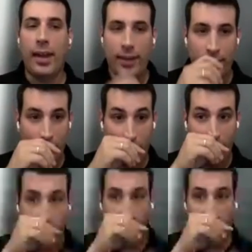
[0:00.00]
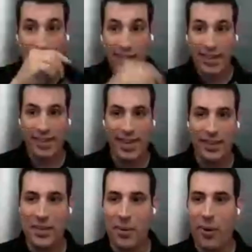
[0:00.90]
interesting requirement, that's actually
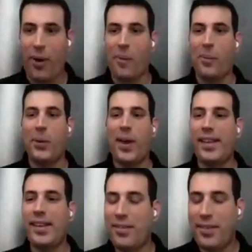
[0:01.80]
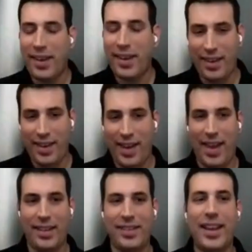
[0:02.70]
even more complicated, I think.
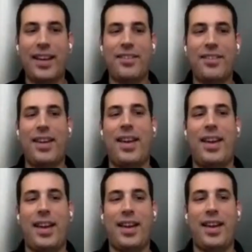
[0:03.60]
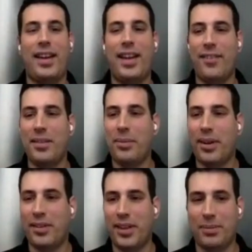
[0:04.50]
It's the
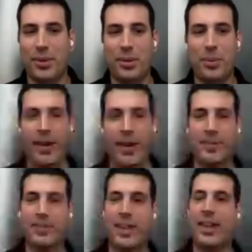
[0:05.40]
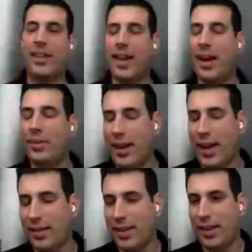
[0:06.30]
11.6.1. And now the
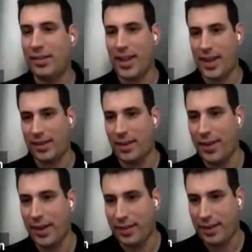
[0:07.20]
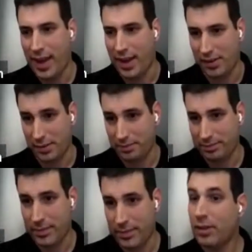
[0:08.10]
council is saying something else.
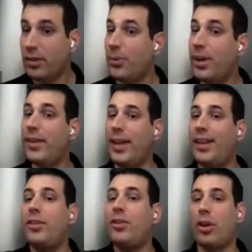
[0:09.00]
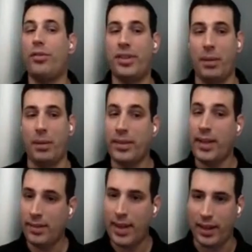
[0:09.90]
So we have an inventory of scripts.
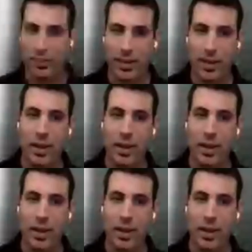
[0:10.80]
That's nice.